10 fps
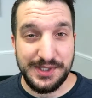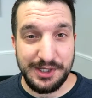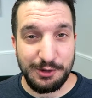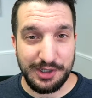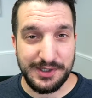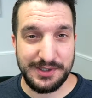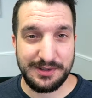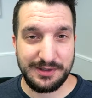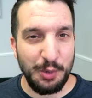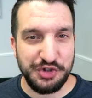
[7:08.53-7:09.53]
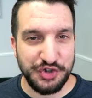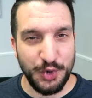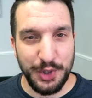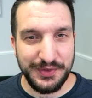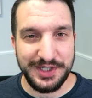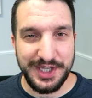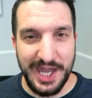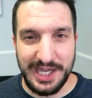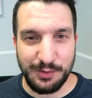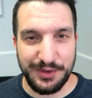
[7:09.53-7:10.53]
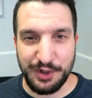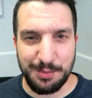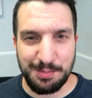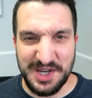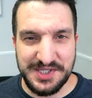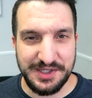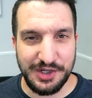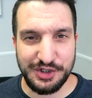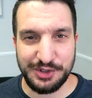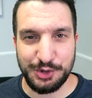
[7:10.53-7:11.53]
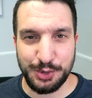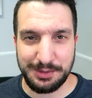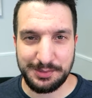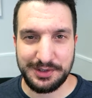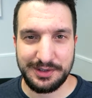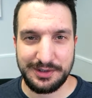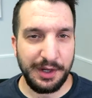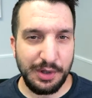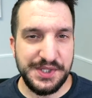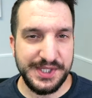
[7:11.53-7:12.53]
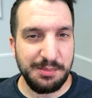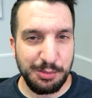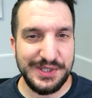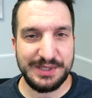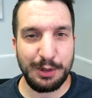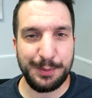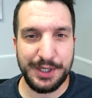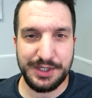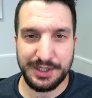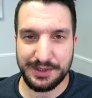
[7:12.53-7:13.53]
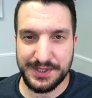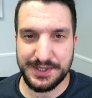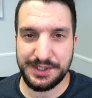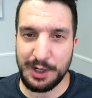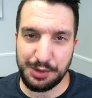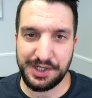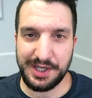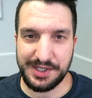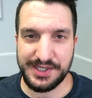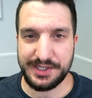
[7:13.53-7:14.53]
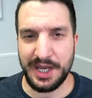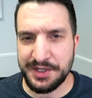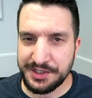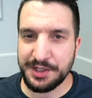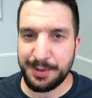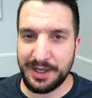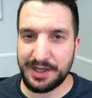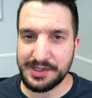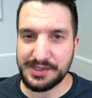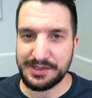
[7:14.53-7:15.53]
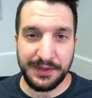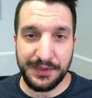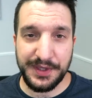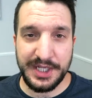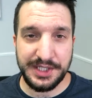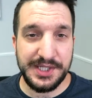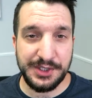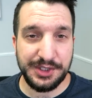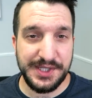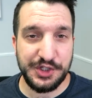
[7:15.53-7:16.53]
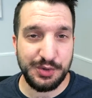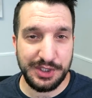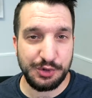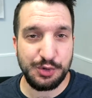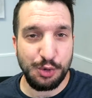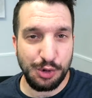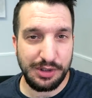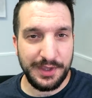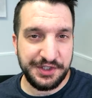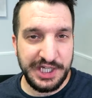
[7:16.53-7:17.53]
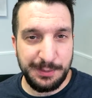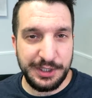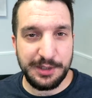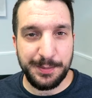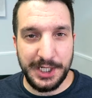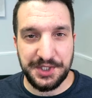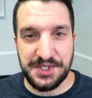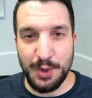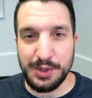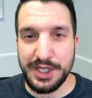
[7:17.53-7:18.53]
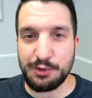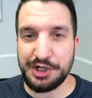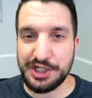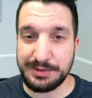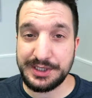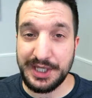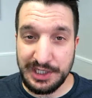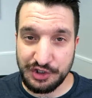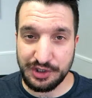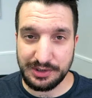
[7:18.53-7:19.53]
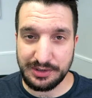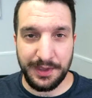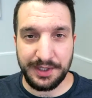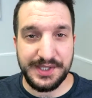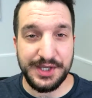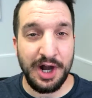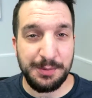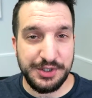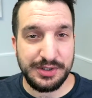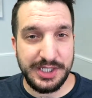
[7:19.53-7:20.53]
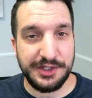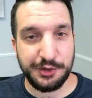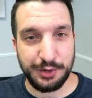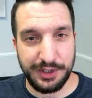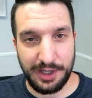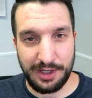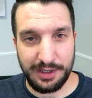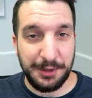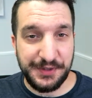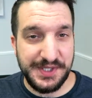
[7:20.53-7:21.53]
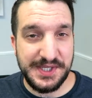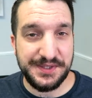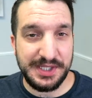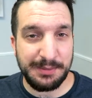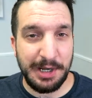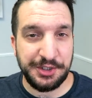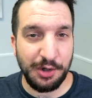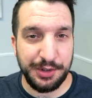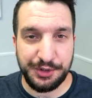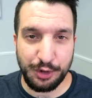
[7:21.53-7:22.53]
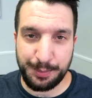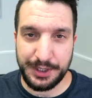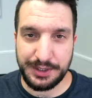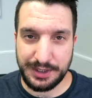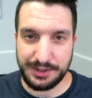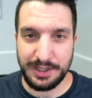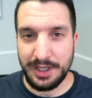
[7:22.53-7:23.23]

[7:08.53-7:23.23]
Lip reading: serious. Don't join the gang with your mustache untrimmed. There are some Muslim opinions, nowadays and in the past, that think it is not a strict rule, that keeping a beard is only a recommendation, that it is obsolete today. But this is still a minority opinion,